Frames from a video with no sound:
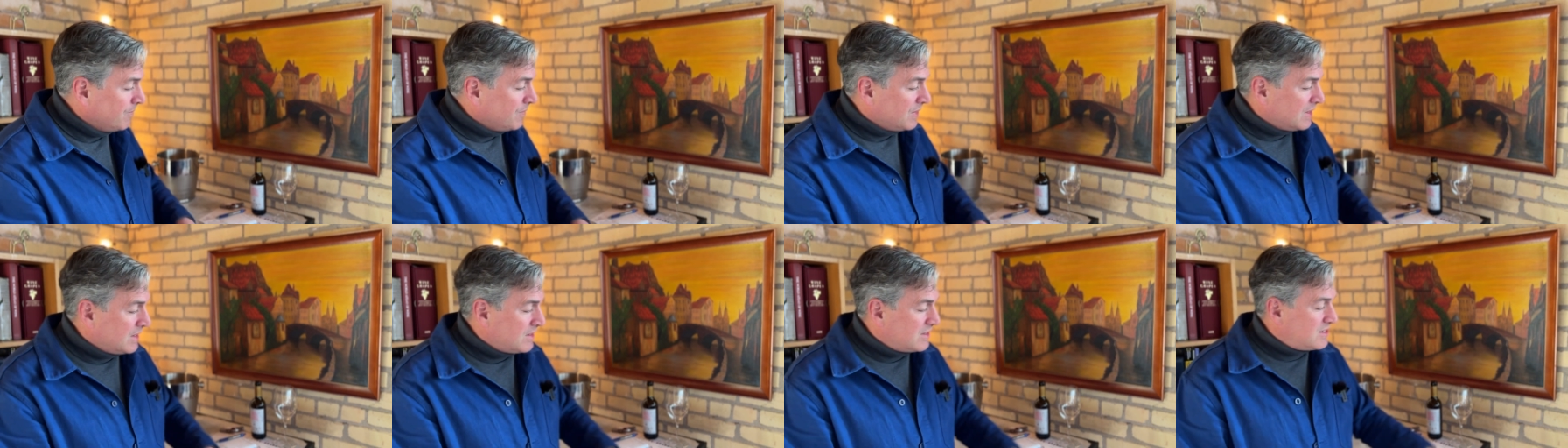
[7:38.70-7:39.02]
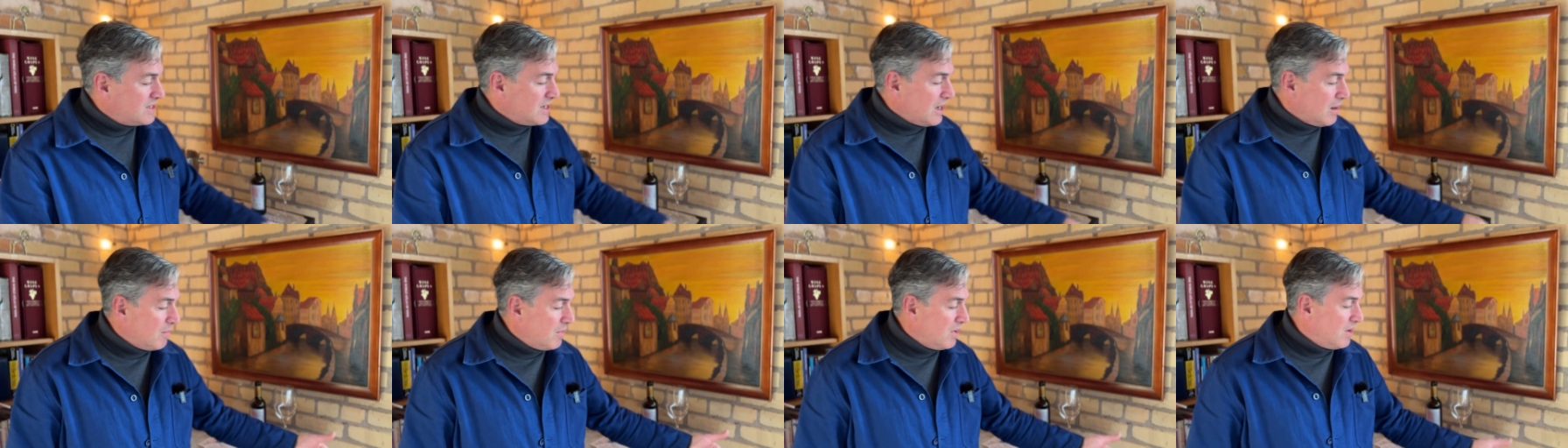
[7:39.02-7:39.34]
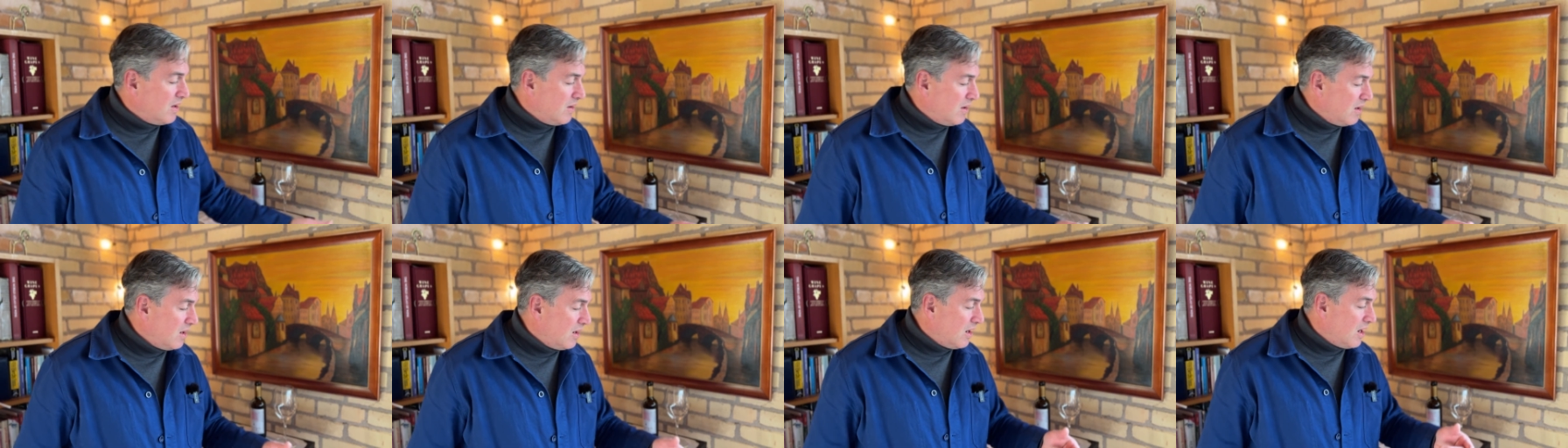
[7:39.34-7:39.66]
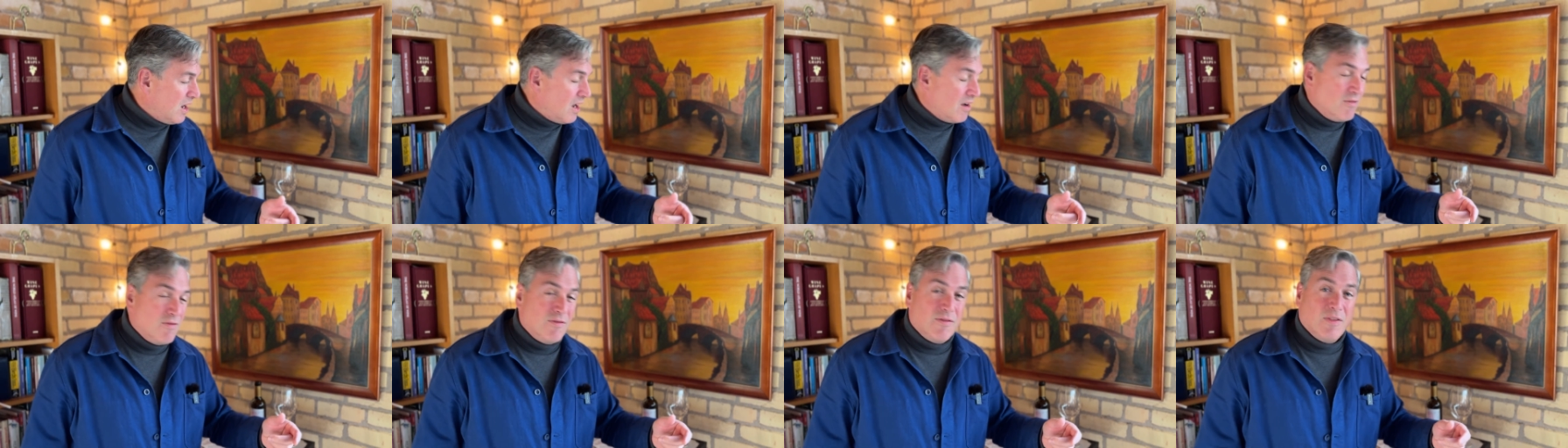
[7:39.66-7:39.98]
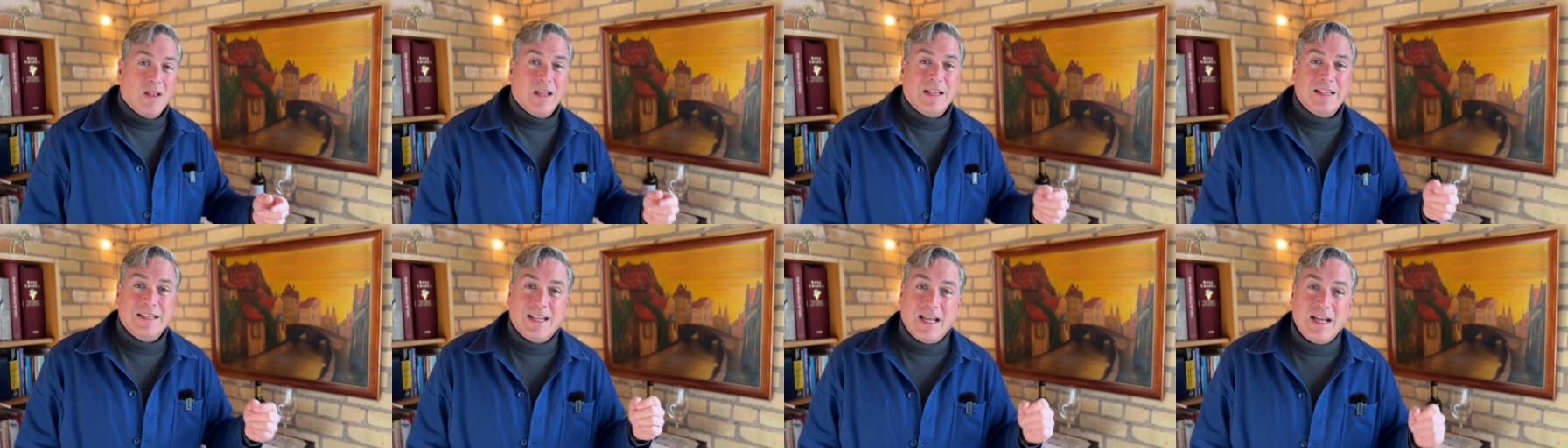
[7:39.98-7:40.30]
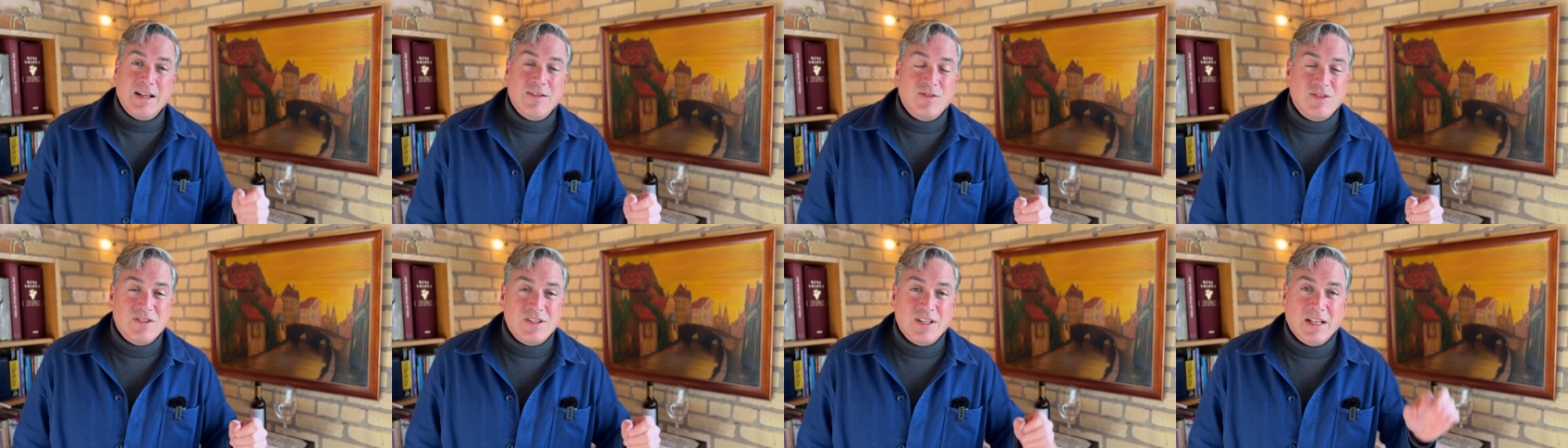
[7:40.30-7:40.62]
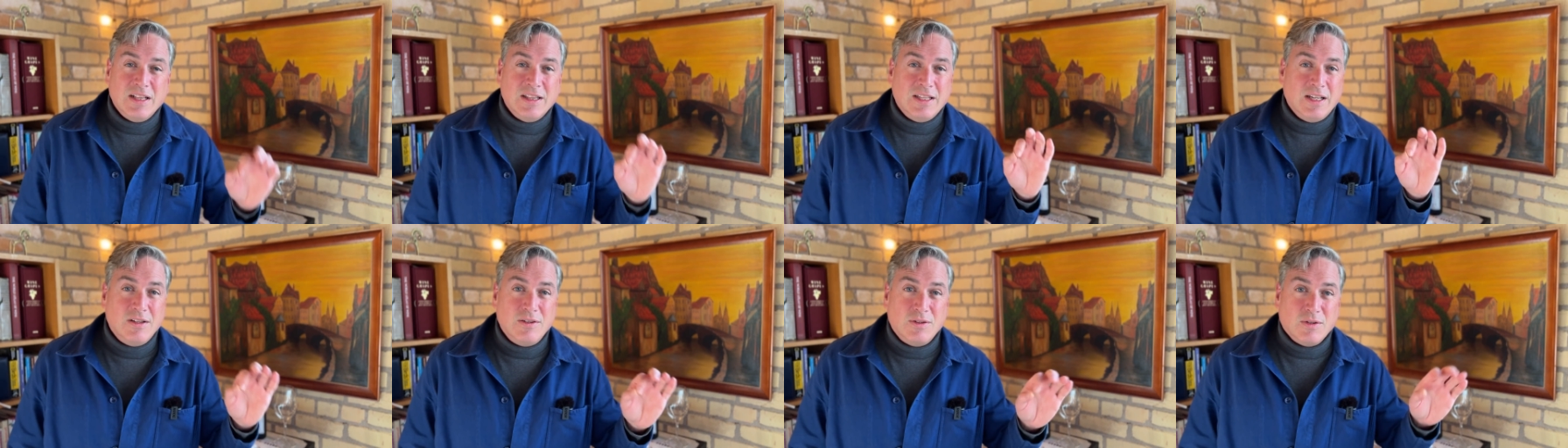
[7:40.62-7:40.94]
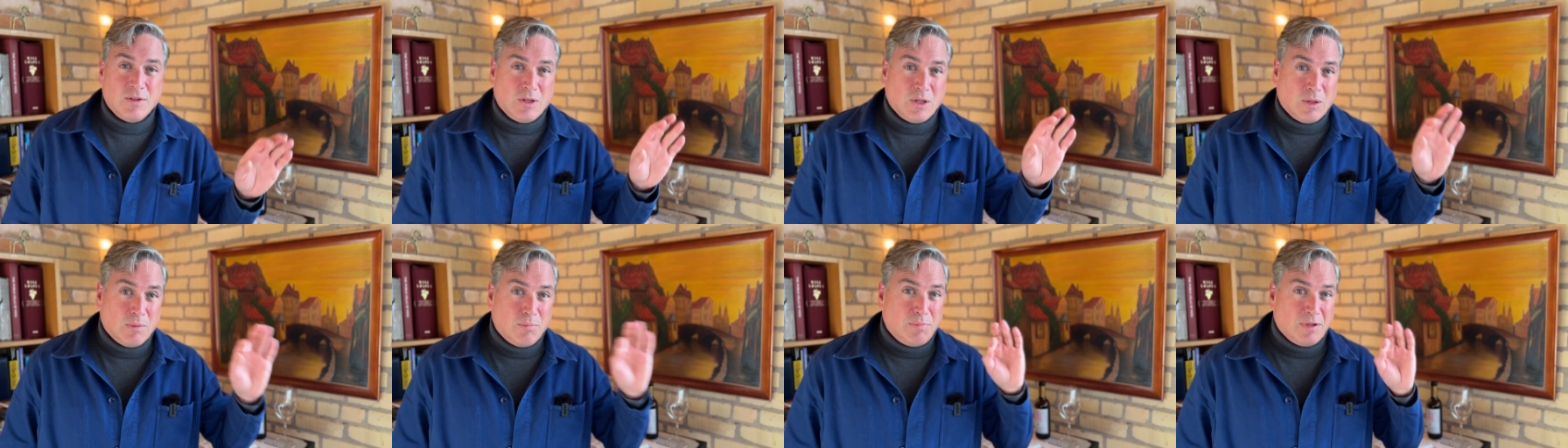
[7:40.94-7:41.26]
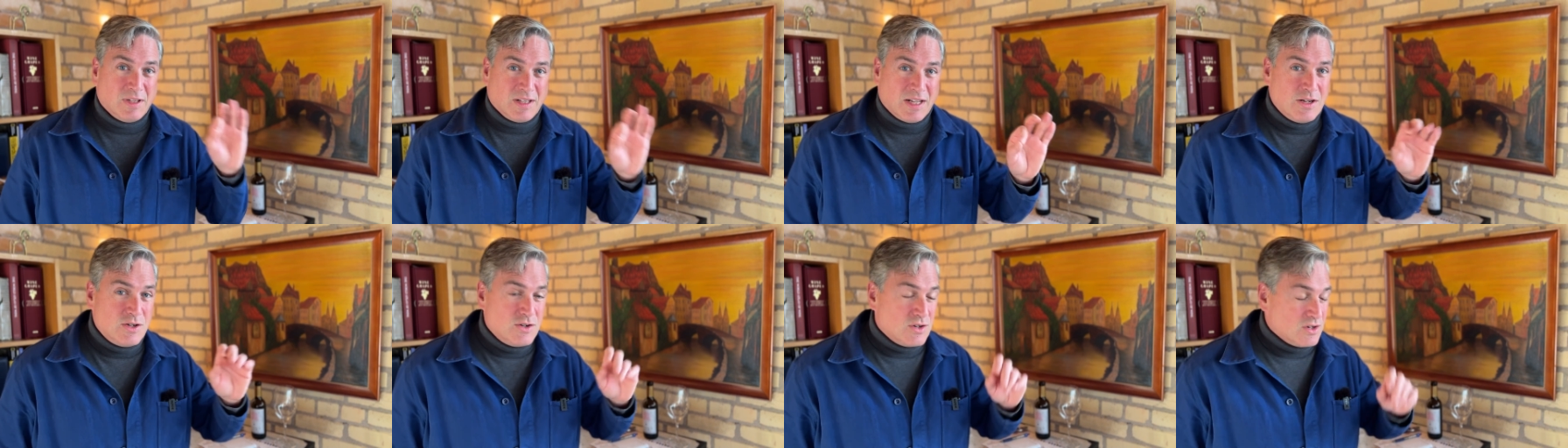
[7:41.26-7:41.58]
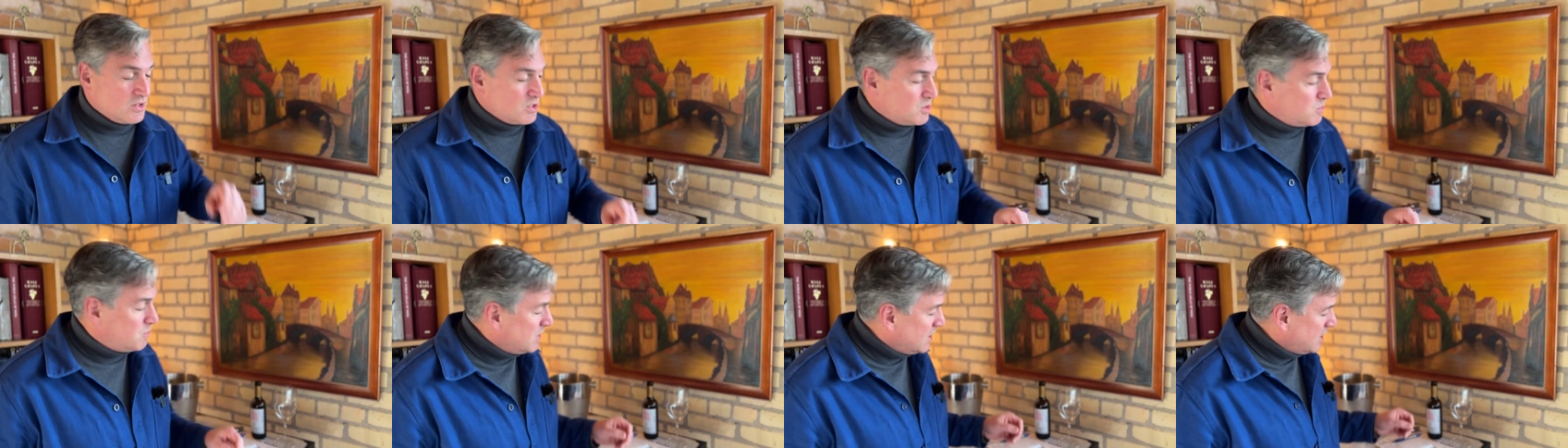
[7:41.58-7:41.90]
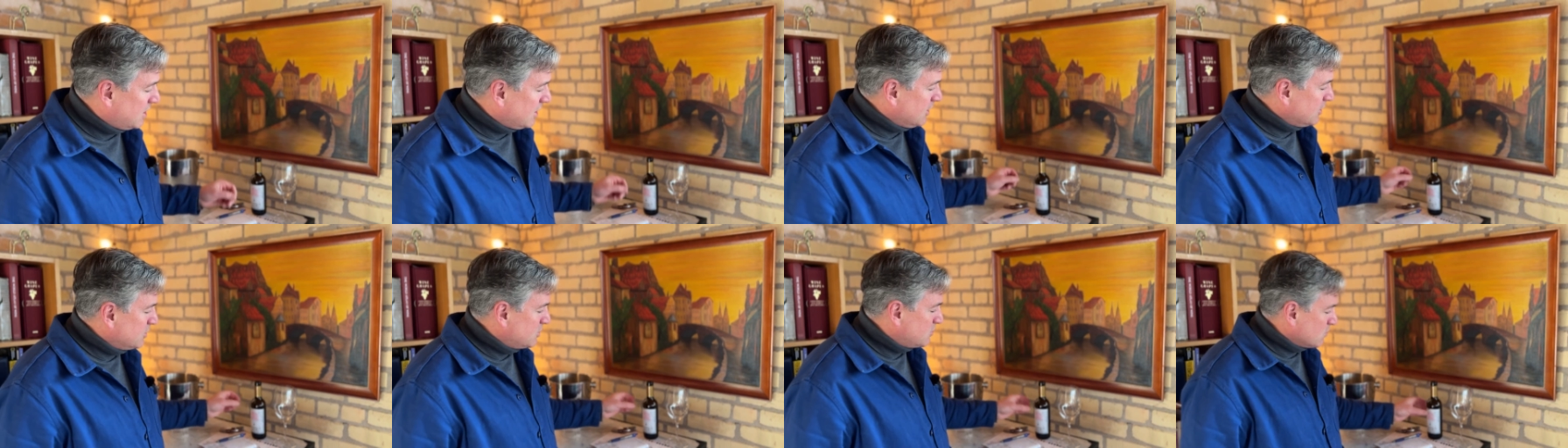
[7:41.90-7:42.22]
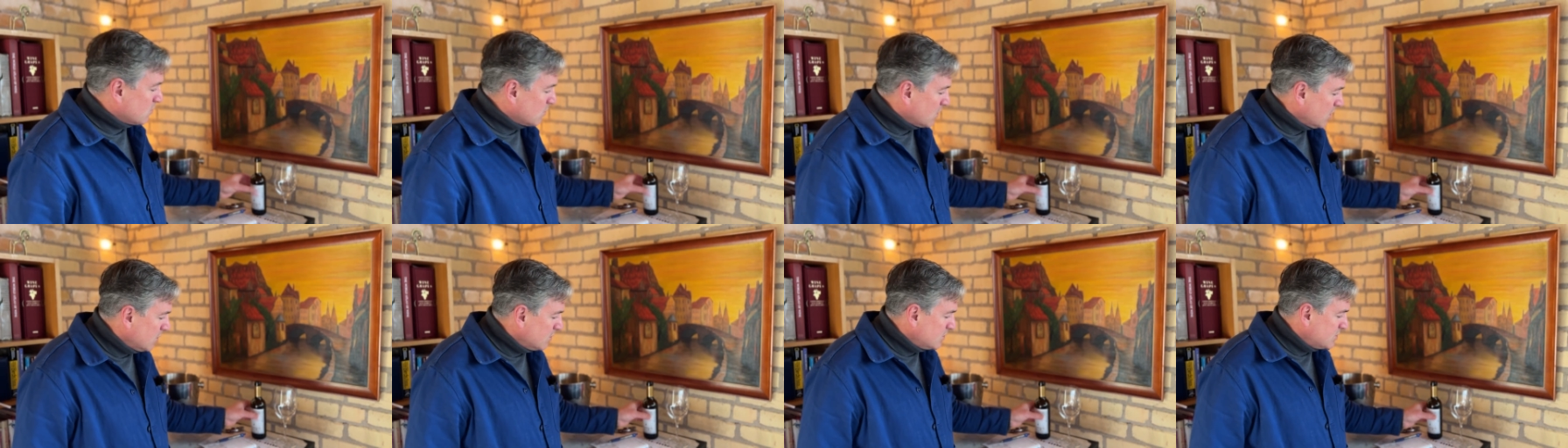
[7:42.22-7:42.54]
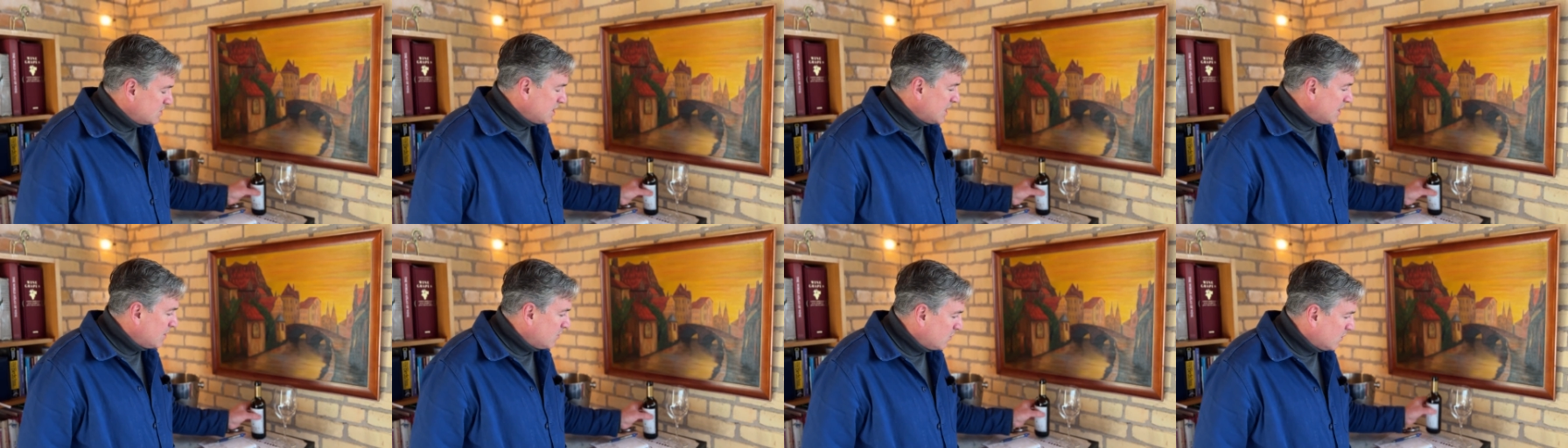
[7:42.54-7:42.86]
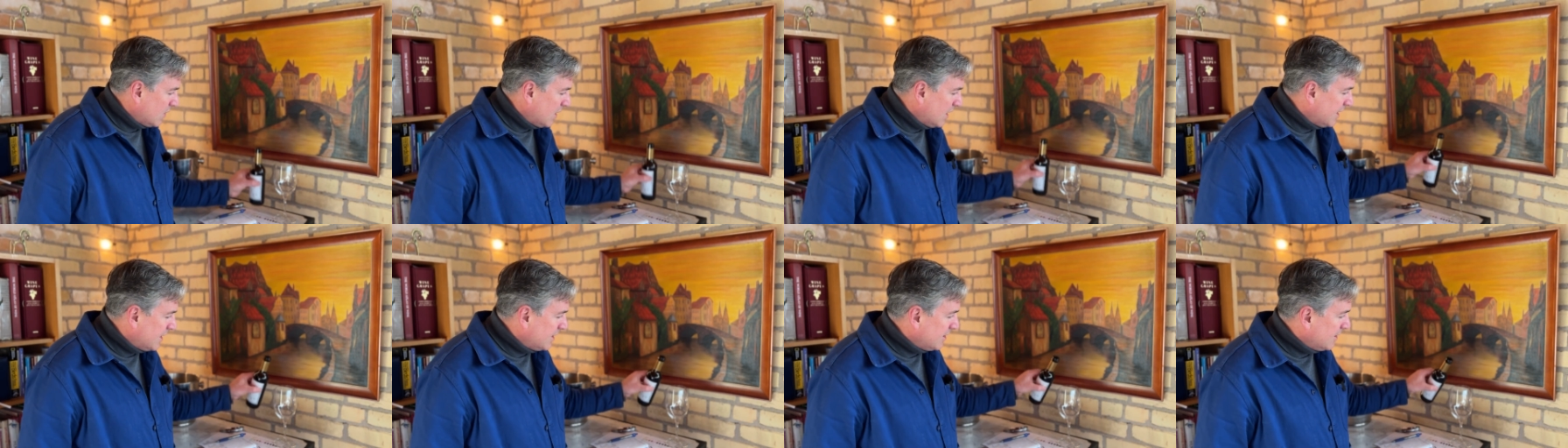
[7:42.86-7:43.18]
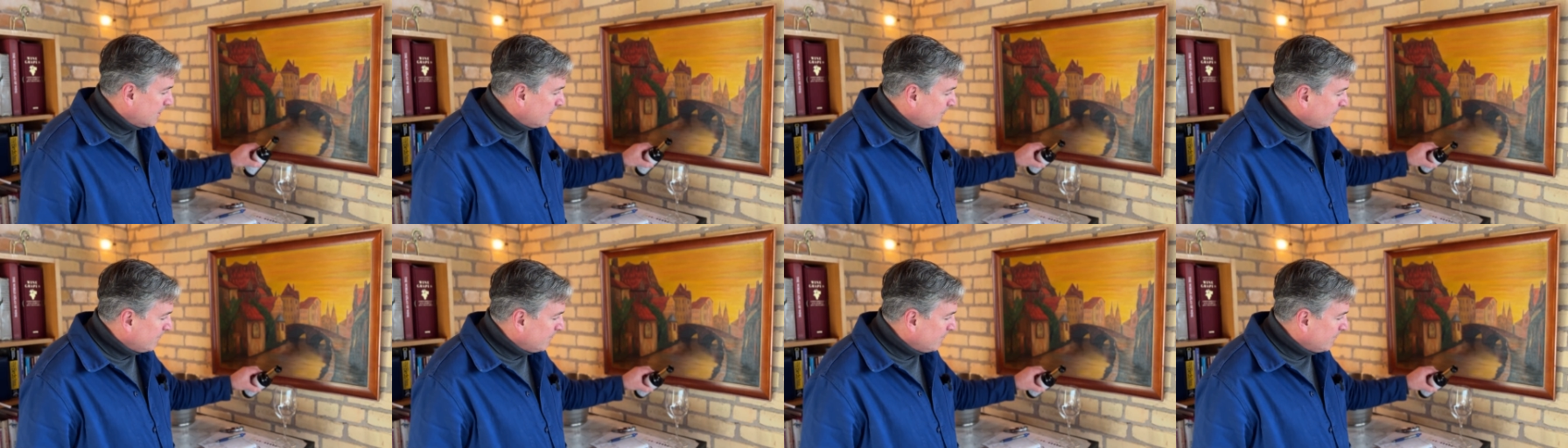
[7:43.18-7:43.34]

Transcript: some of life's little pleasures because rosé wine